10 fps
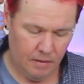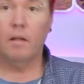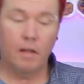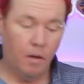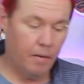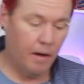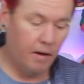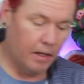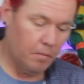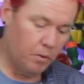Now with our
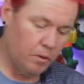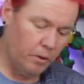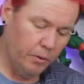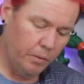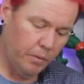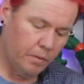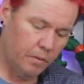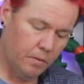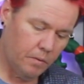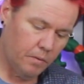edible glue,
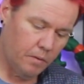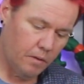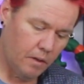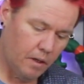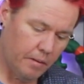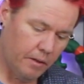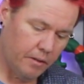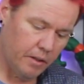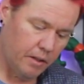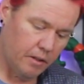I'm going
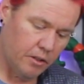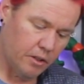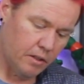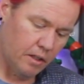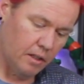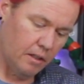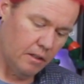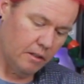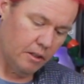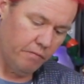to just
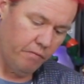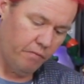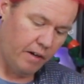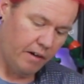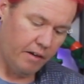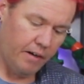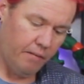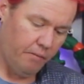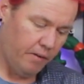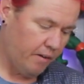very,
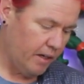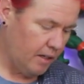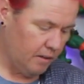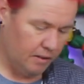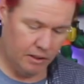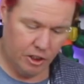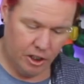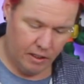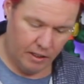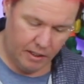very
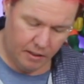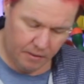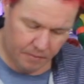gently,